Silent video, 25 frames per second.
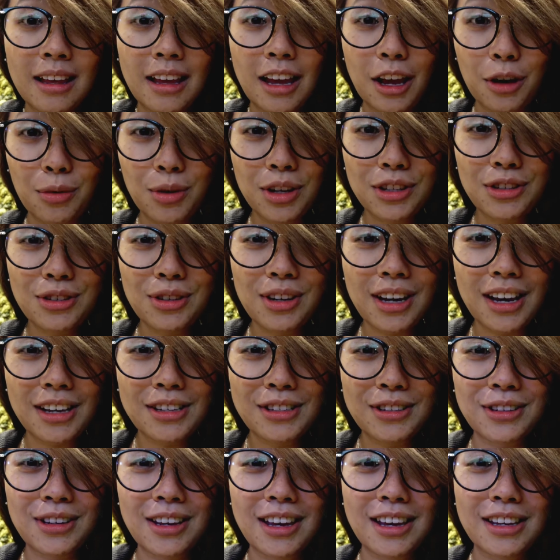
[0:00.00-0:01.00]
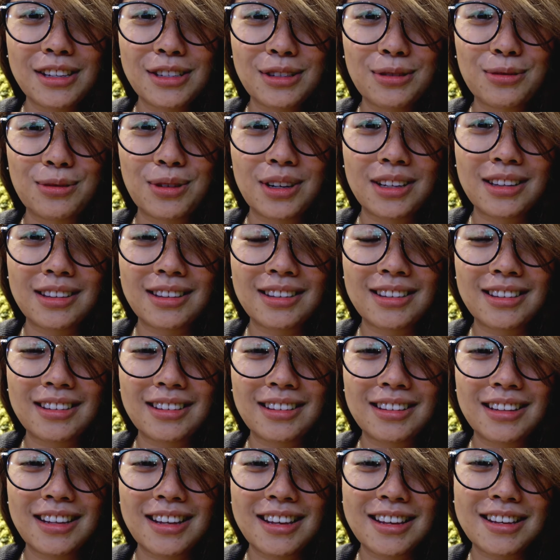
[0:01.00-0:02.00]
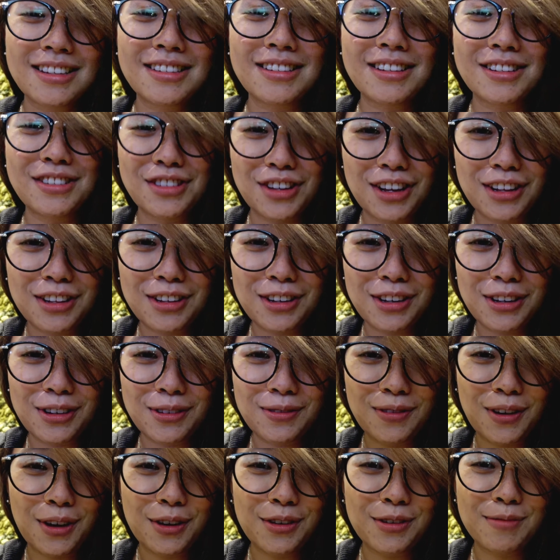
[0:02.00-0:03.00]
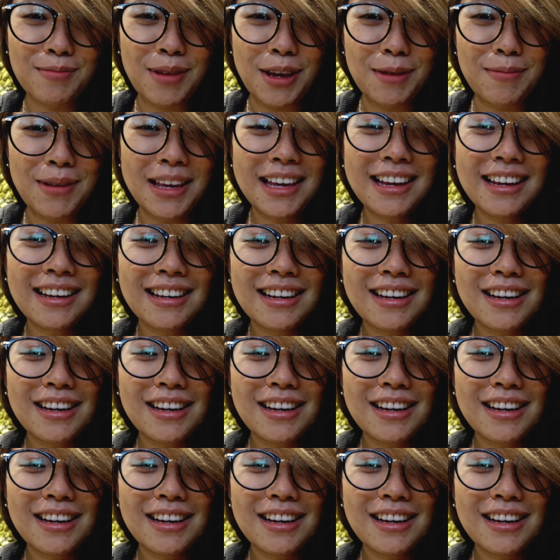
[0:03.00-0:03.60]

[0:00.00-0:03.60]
I want you guys to guess what is the gender of our baby.